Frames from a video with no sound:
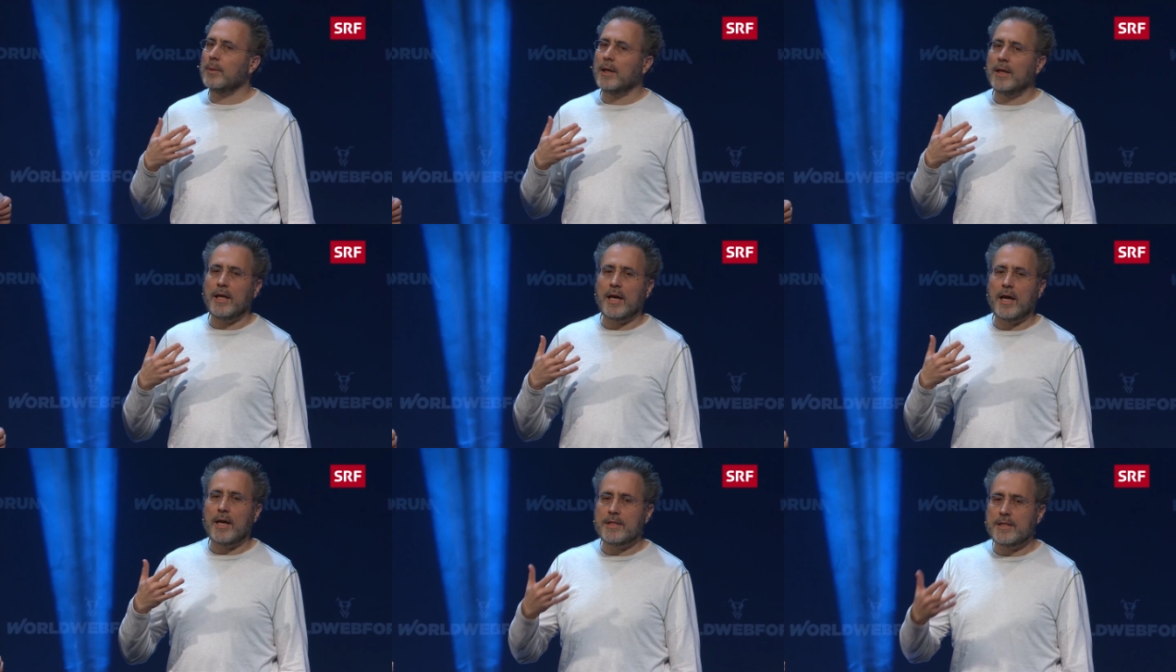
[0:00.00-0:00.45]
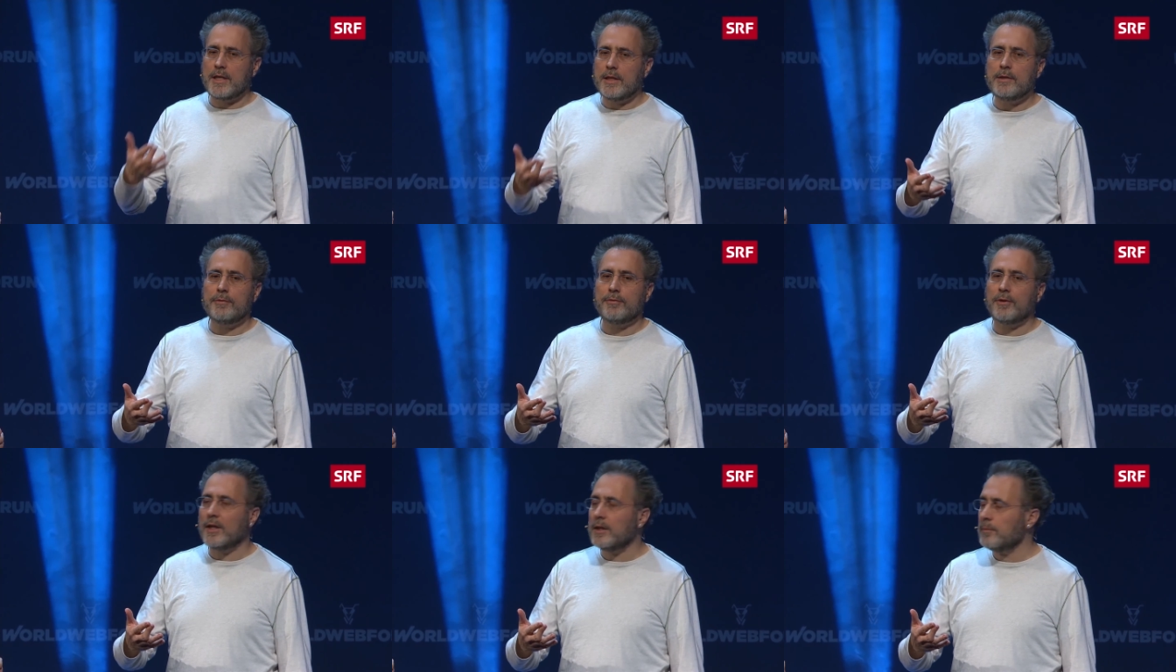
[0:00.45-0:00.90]
by
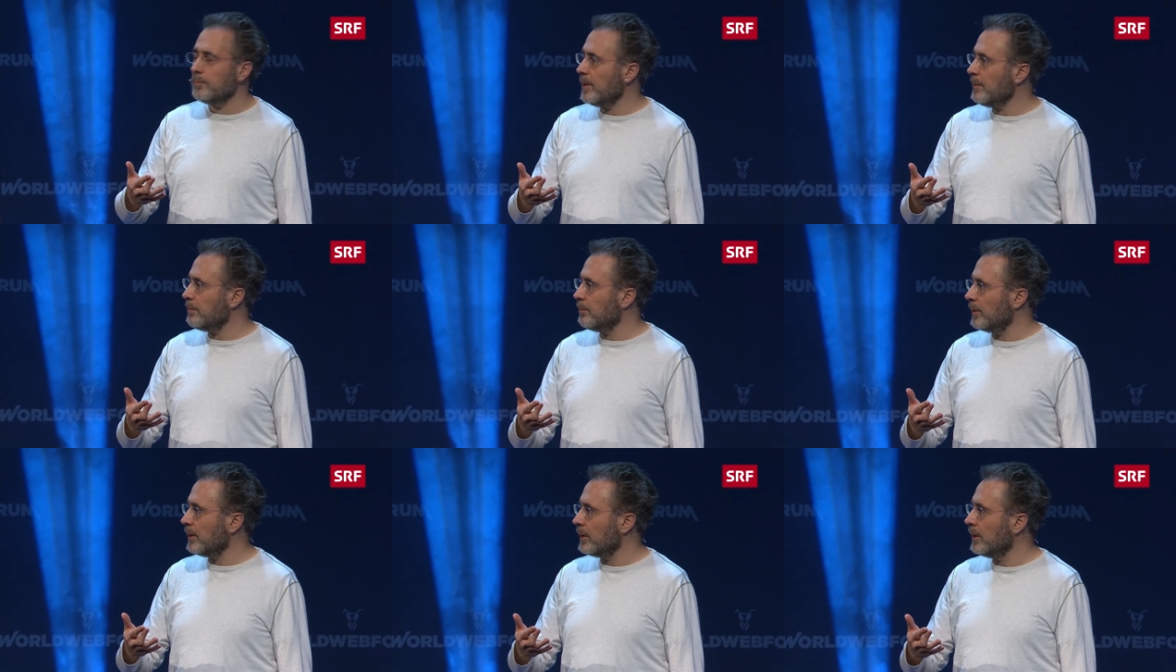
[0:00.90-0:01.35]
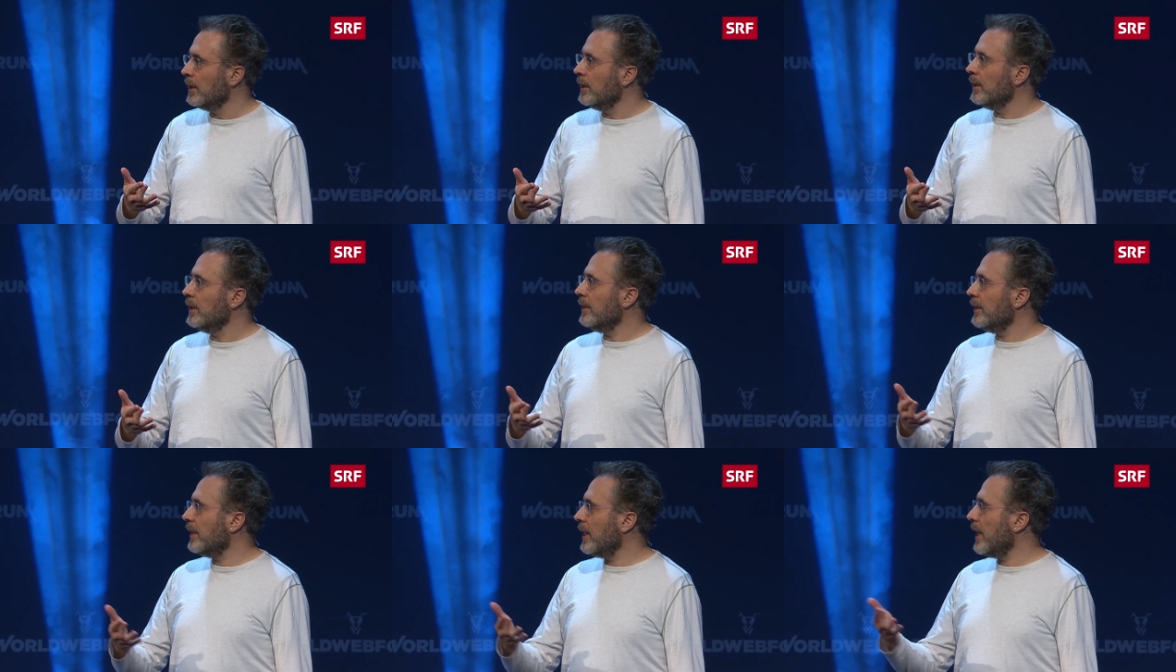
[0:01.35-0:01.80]
identifying people
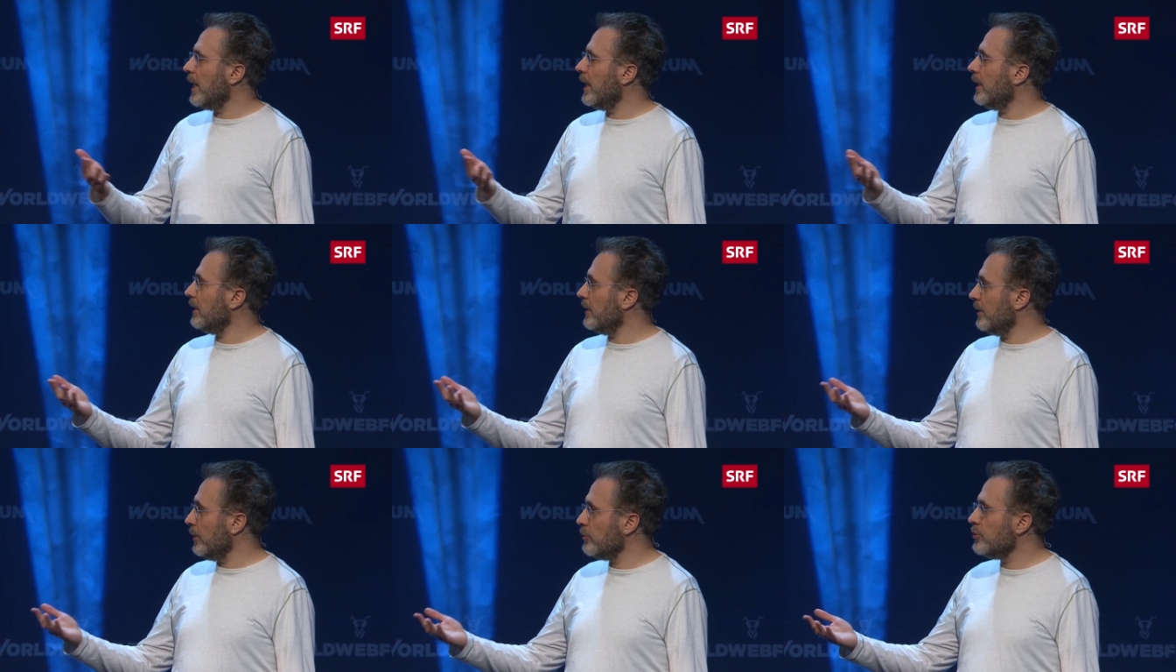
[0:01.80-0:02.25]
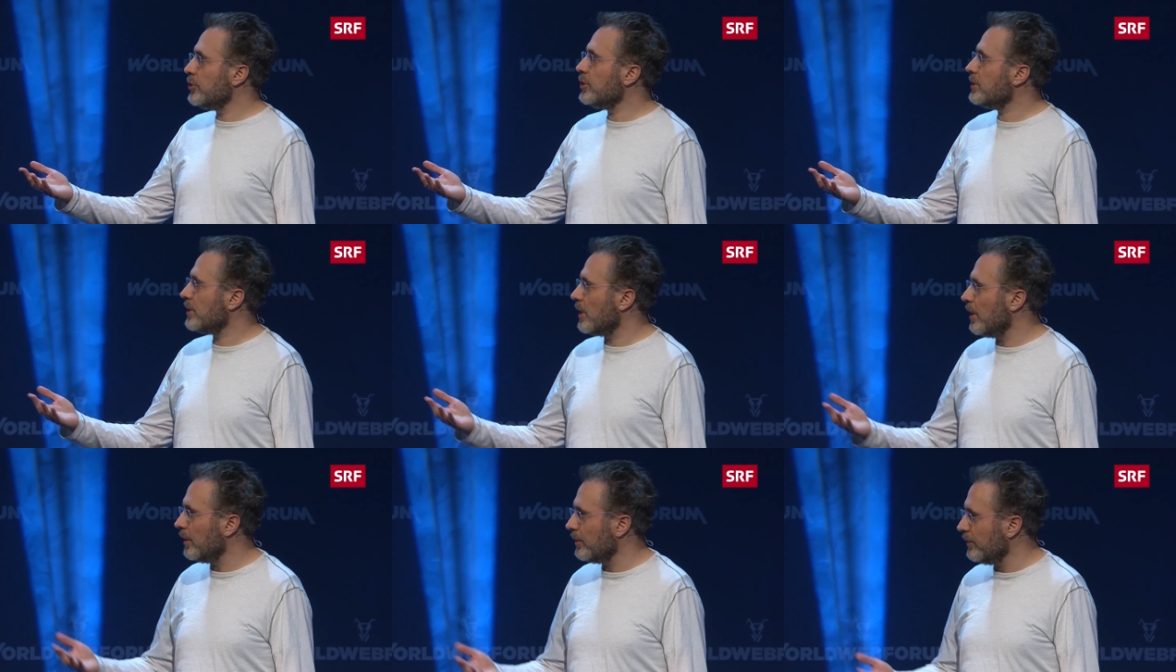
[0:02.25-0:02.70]
that you
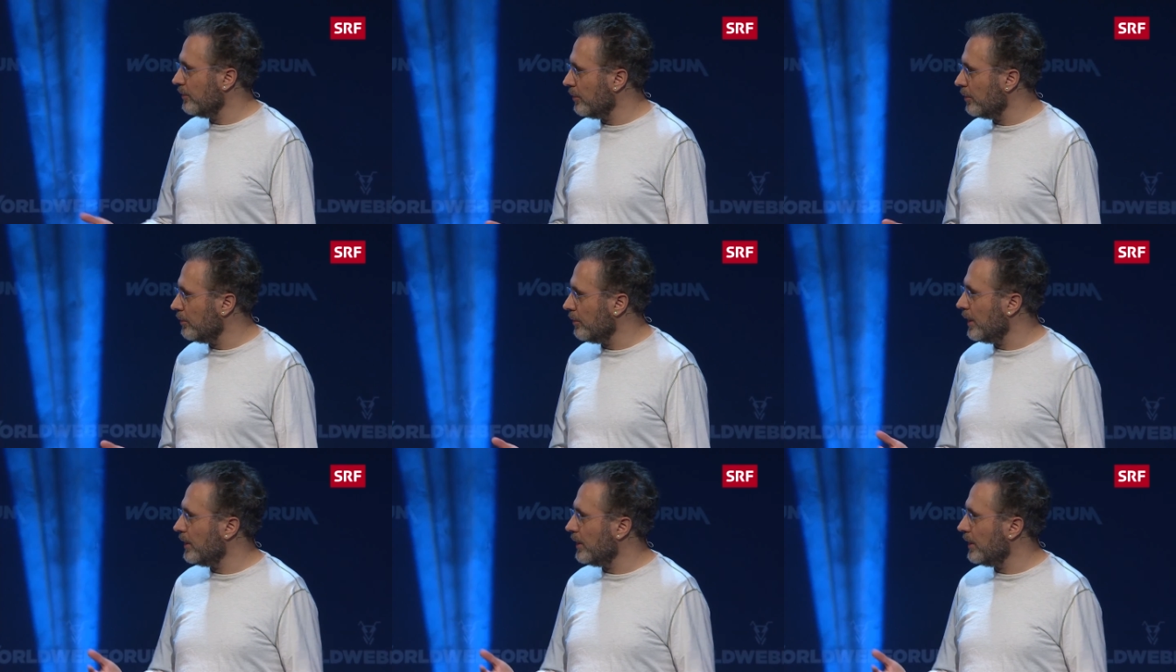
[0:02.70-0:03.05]
should talk to.